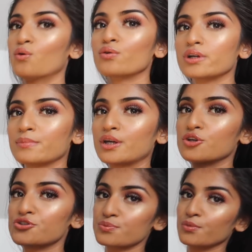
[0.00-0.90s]
all gonna
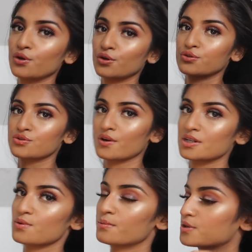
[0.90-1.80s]
be smooth. So
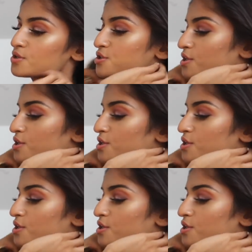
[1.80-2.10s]
that's what I'm gonna